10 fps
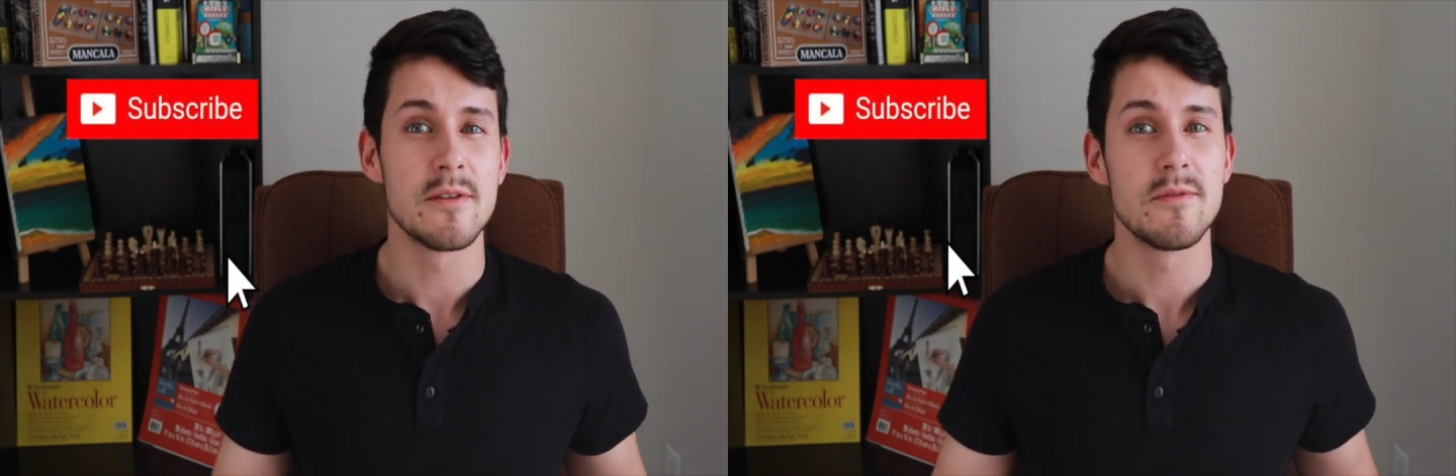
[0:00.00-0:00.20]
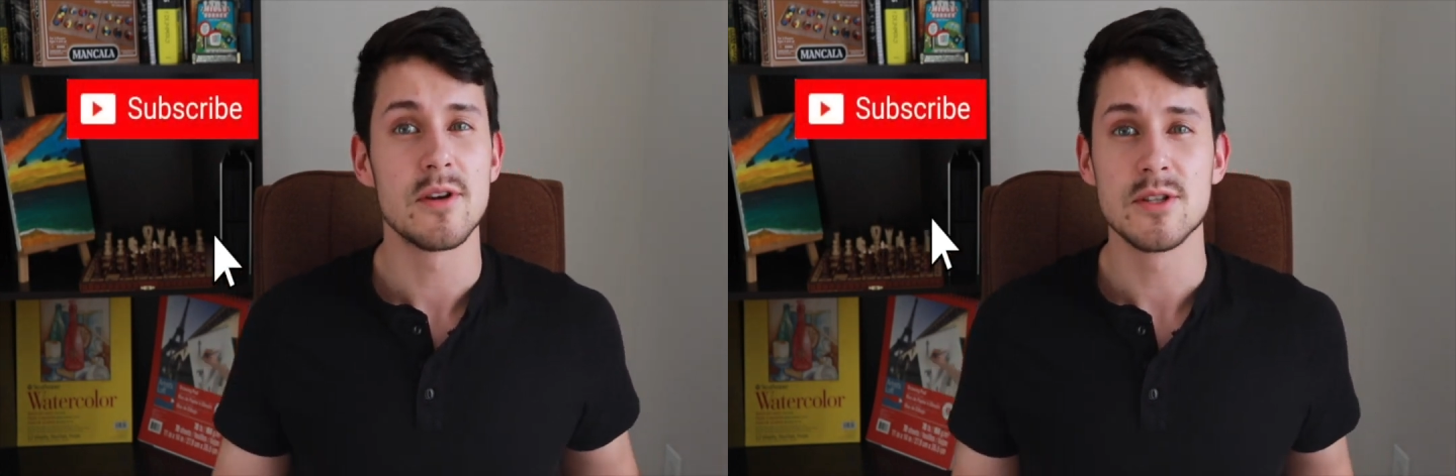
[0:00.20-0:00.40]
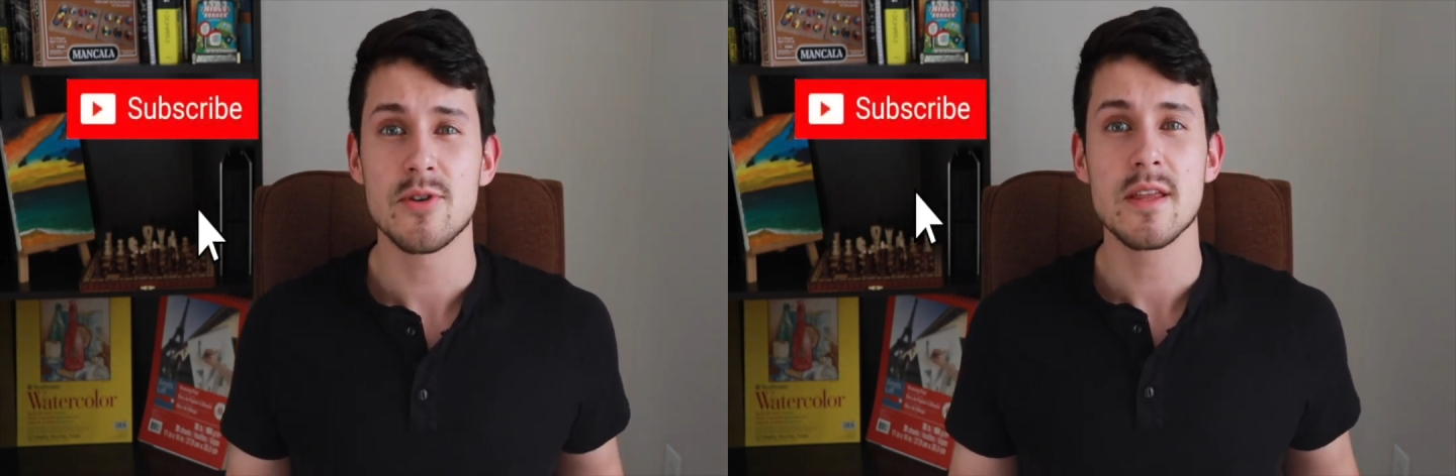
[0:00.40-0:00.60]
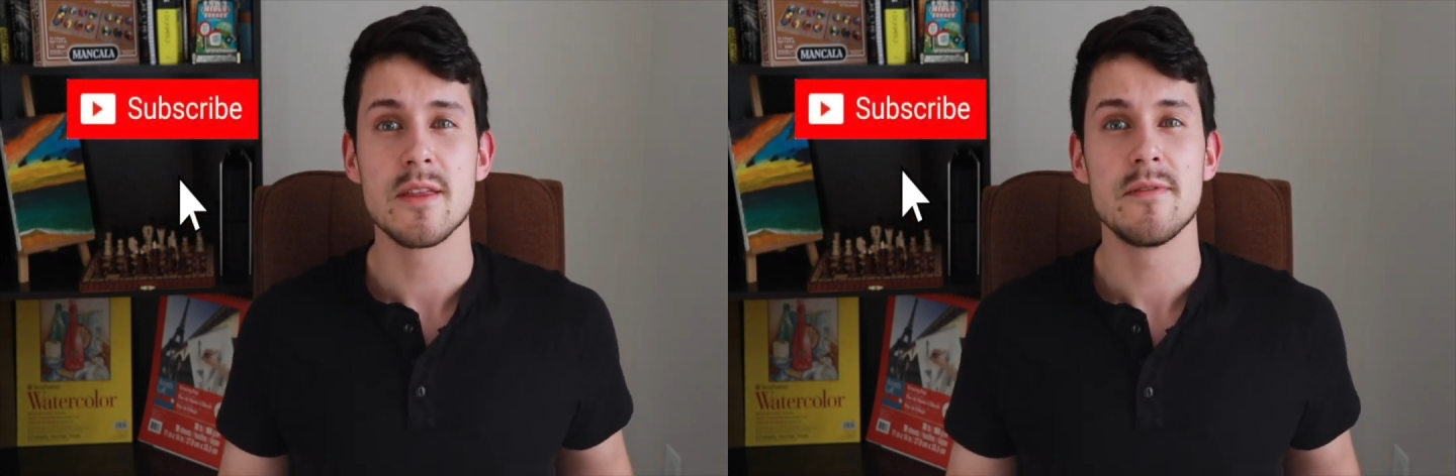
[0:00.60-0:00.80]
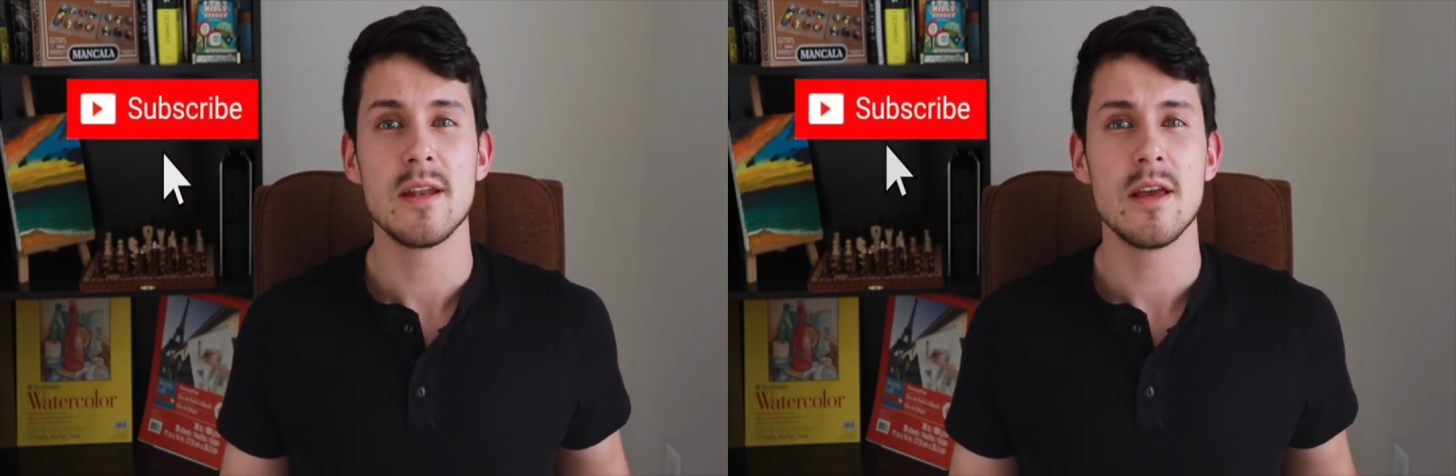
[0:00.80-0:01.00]
If you're enjoying
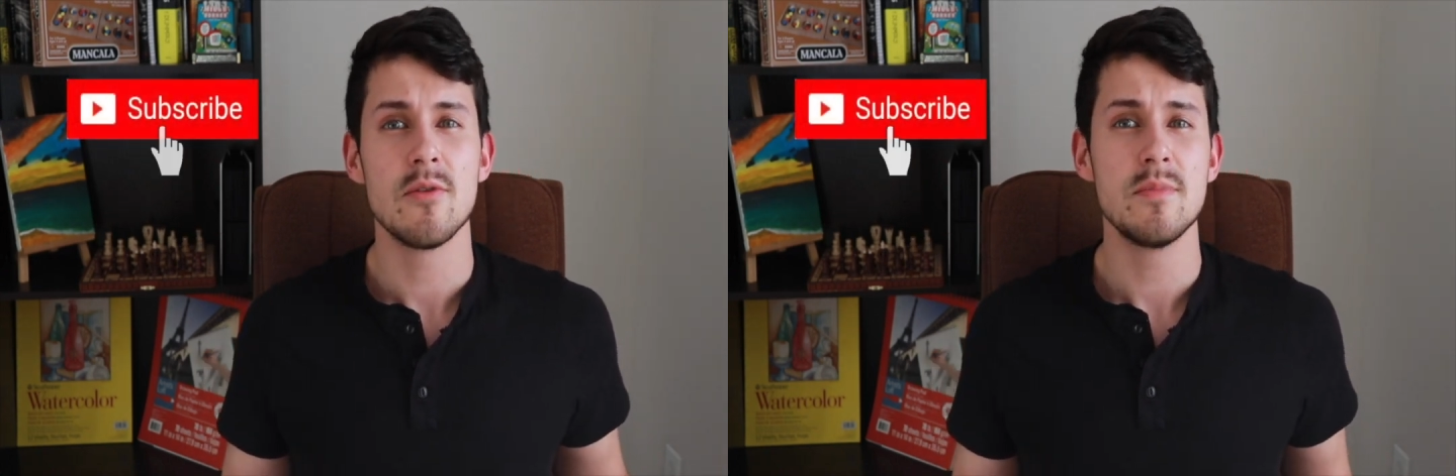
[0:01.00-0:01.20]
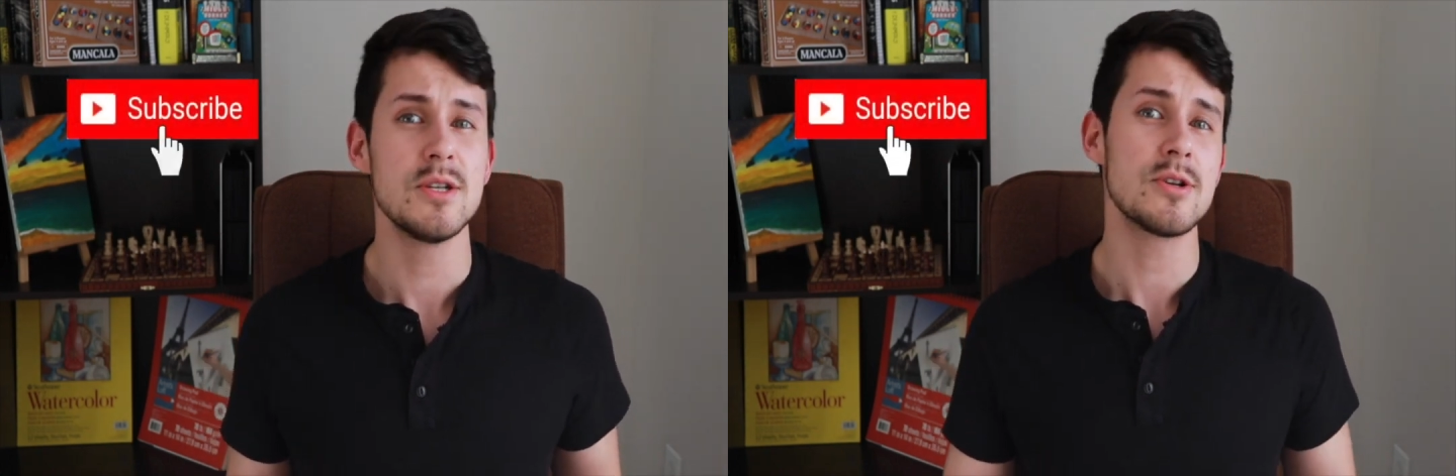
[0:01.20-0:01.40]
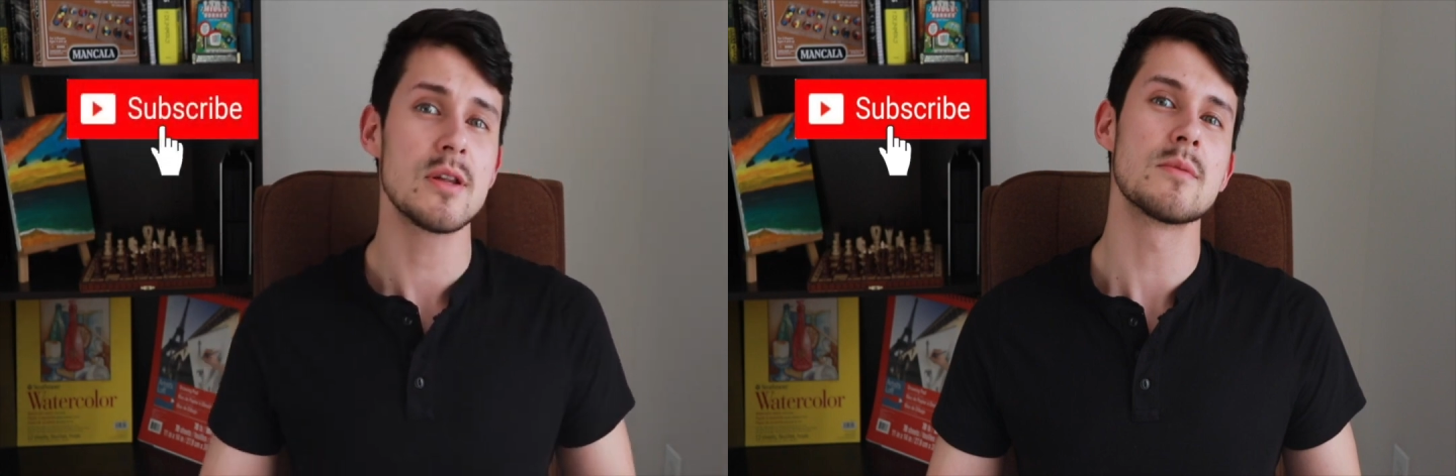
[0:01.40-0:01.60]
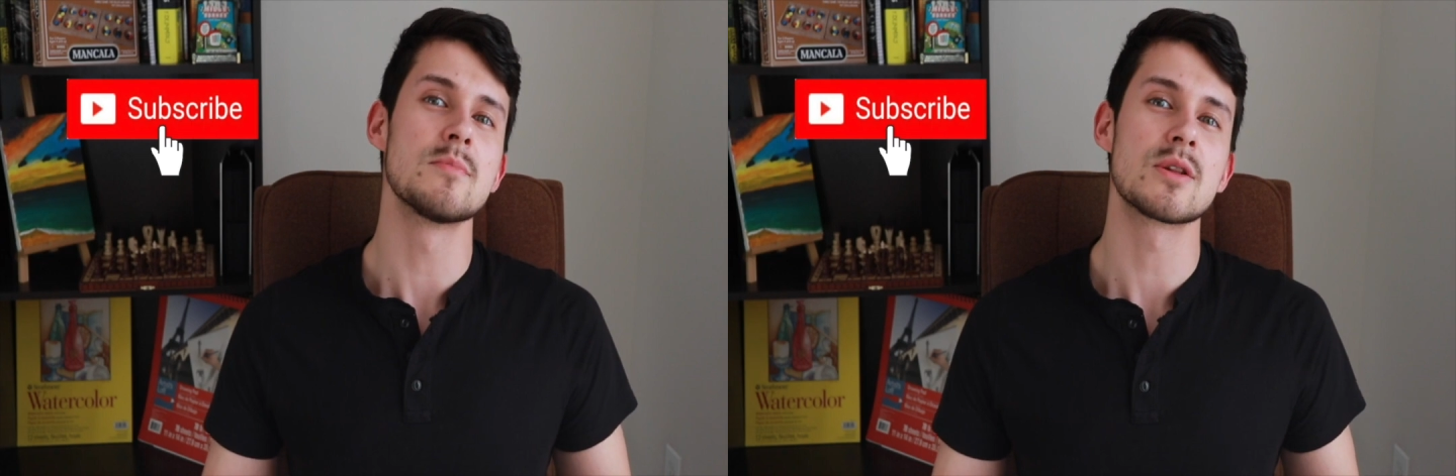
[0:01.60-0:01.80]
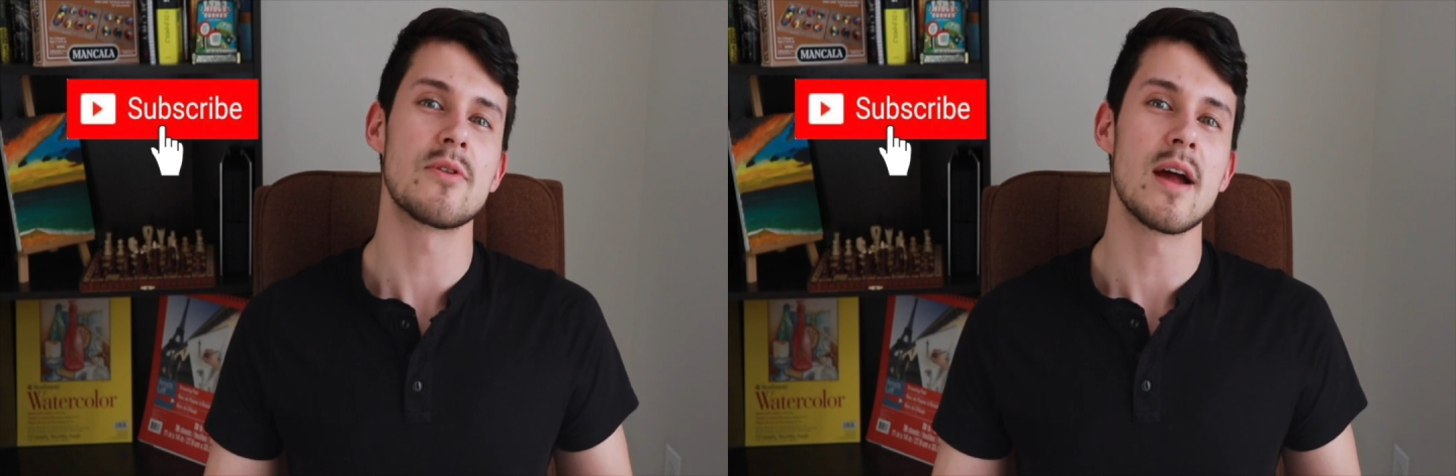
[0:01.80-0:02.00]
the video, be sure to
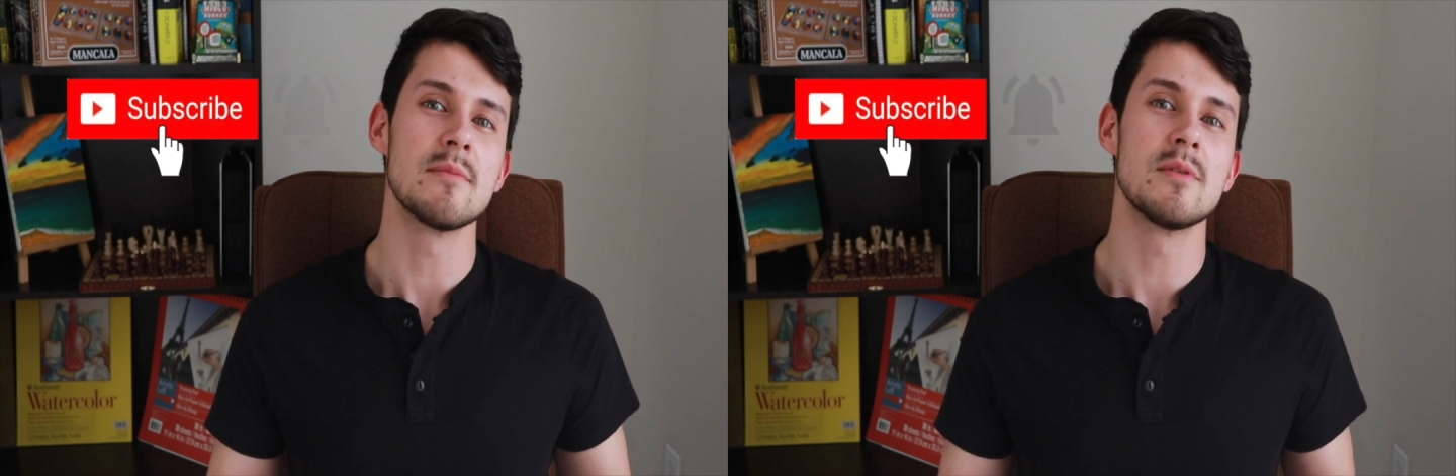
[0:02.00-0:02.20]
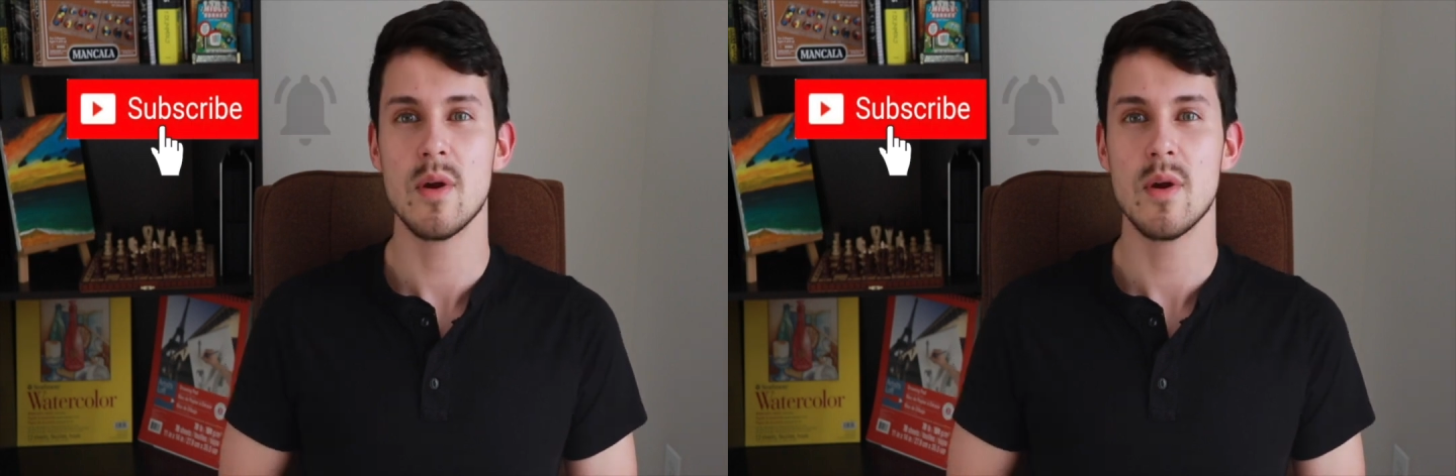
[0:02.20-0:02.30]
subscribe.